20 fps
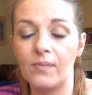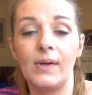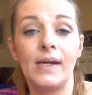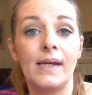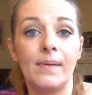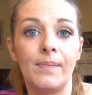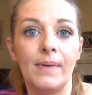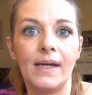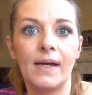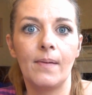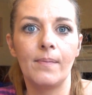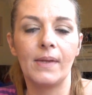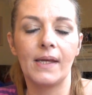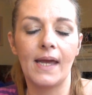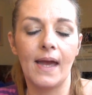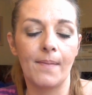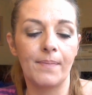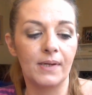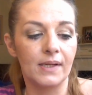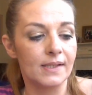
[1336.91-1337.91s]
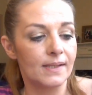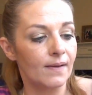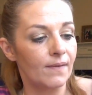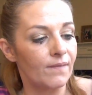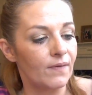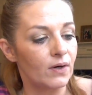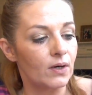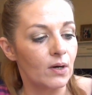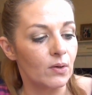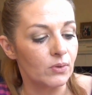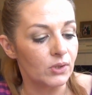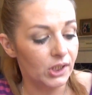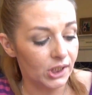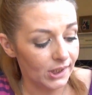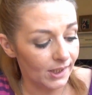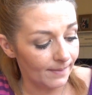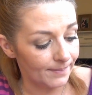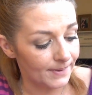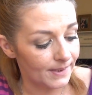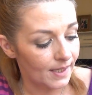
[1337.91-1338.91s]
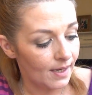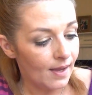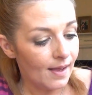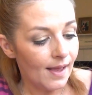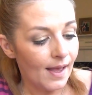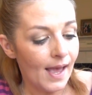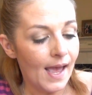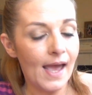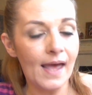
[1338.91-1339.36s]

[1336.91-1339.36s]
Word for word: we can become the captains of our own ships